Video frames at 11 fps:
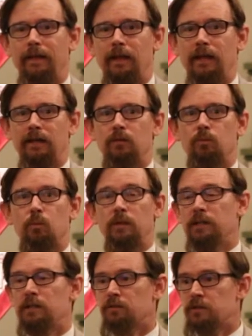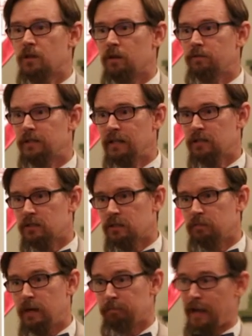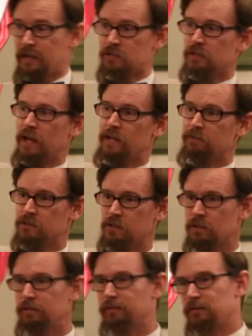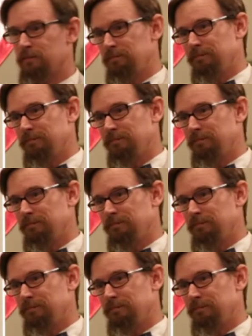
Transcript: And we needed to resolve the tension. My pastor had it resolved.